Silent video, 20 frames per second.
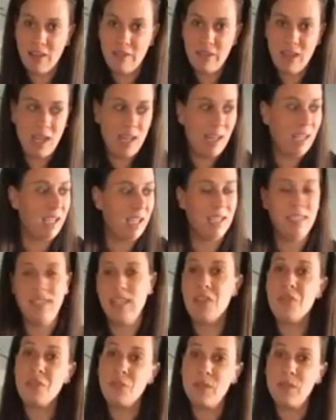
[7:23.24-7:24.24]
oven. Like I
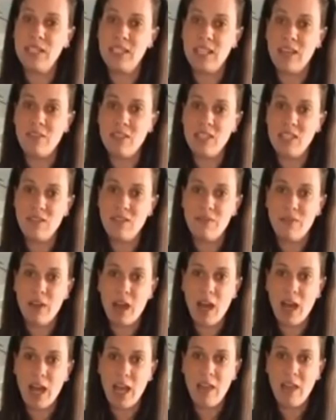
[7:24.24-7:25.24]
said,
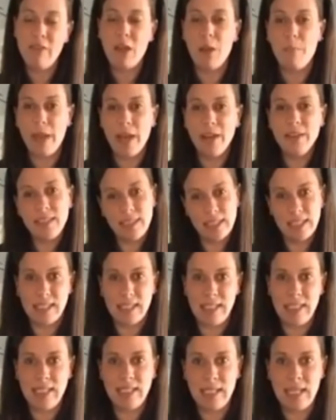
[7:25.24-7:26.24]
375, about
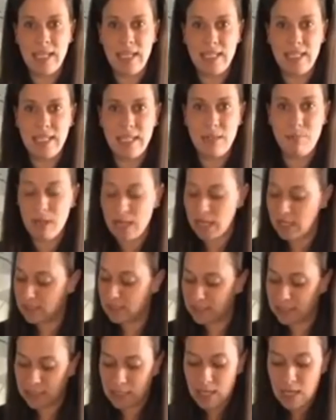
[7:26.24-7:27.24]
16 to 18
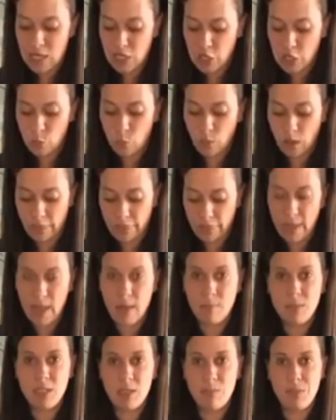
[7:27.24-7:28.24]
minutes. You want
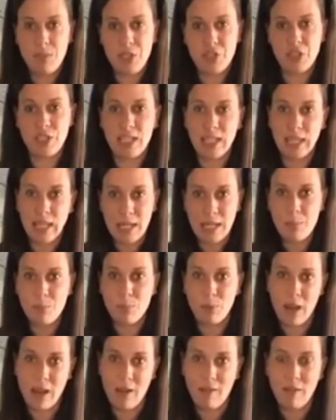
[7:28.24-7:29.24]
them to be just light
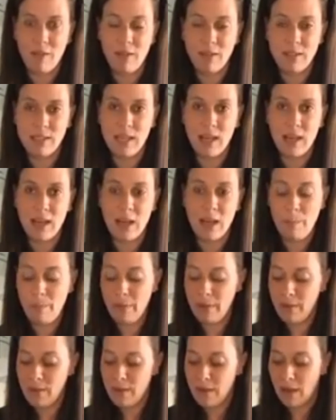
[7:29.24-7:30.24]
brown on top,
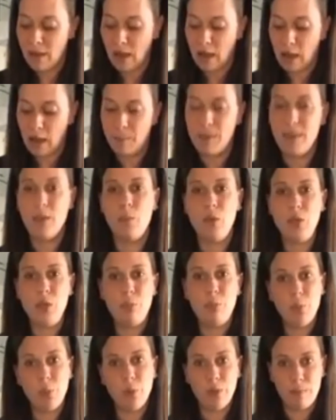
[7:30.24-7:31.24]
and then when you
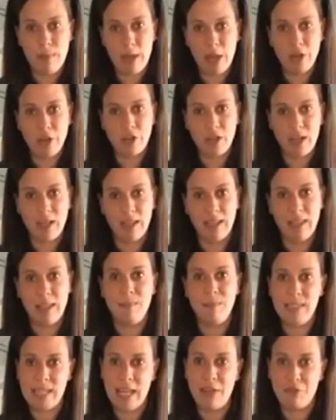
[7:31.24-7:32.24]
pull them out, you're gonna let them
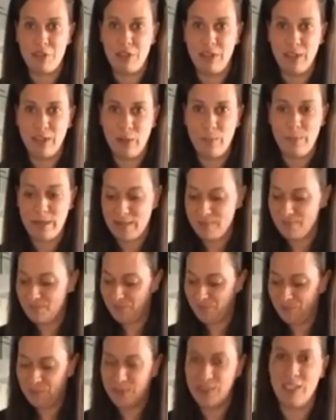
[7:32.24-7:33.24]
set for a little bit.
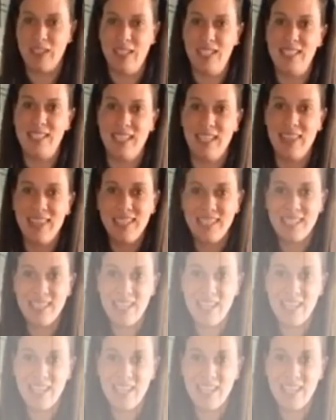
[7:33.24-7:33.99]
So let's get these in